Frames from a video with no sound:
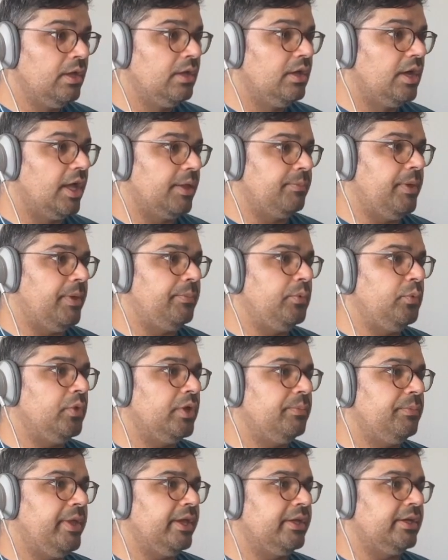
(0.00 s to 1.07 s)
Like maybe we can
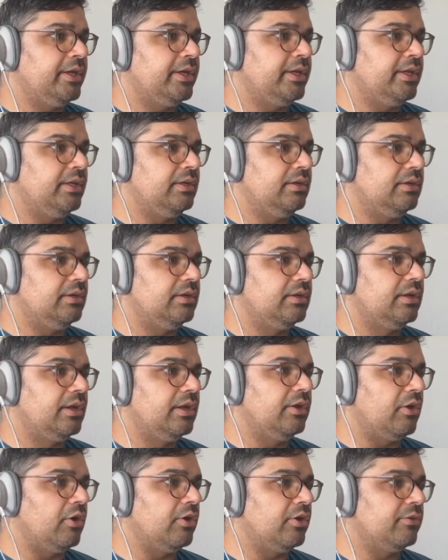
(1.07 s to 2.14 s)
make like an
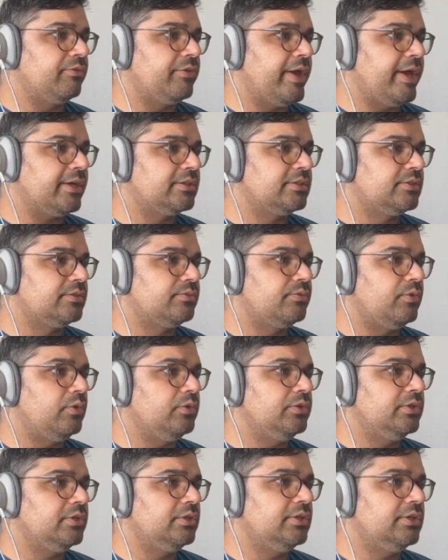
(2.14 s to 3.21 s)
artifacts
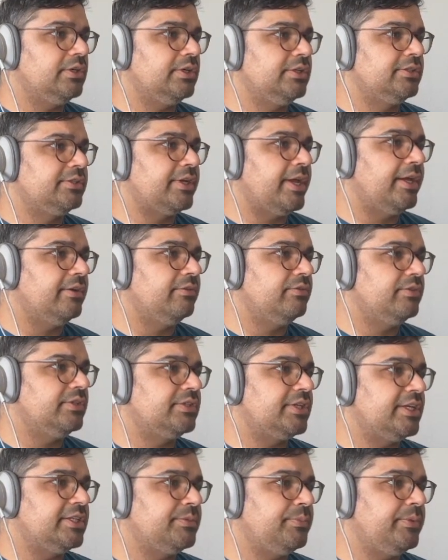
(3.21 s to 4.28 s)
folder inside of this
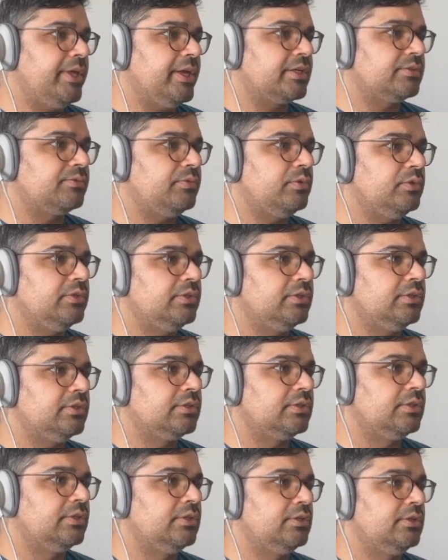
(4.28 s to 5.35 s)
SPX folder,
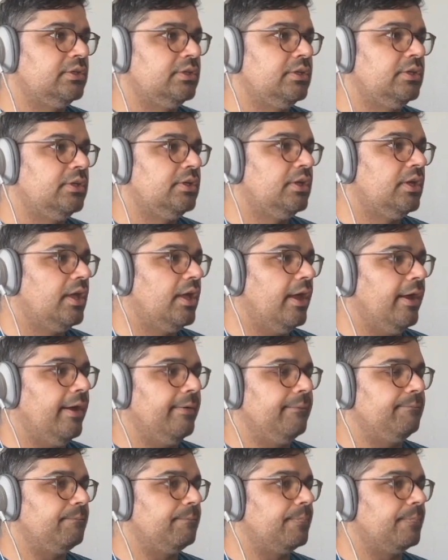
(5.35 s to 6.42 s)

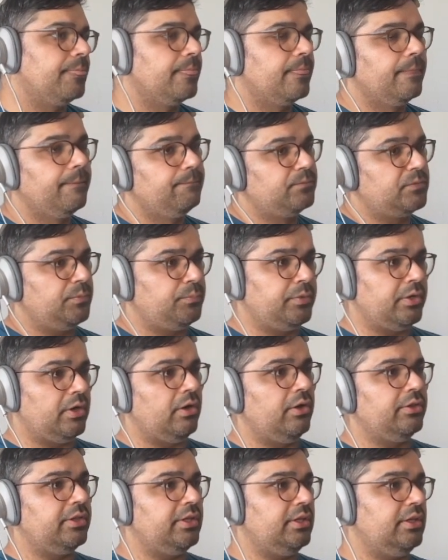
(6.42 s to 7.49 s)
to put all
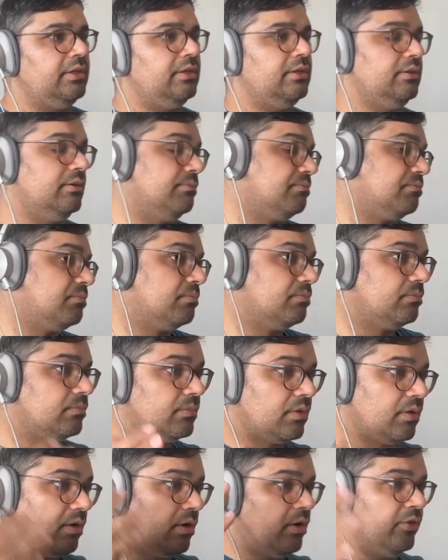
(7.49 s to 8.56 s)
the
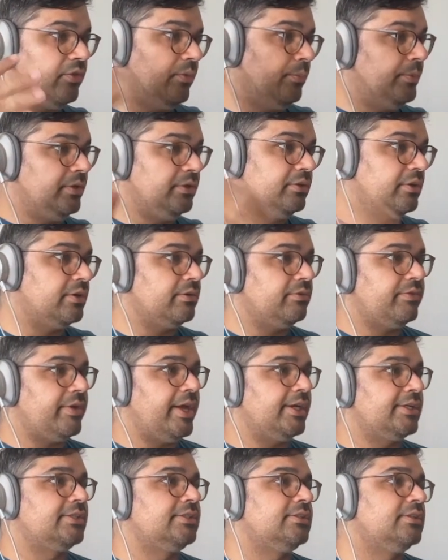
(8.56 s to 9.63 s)
build
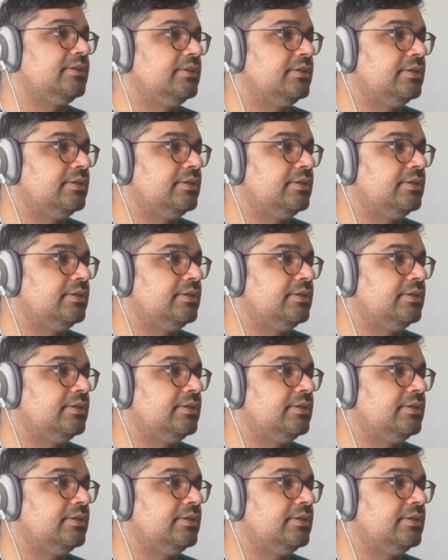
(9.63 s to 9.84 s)
artifacts.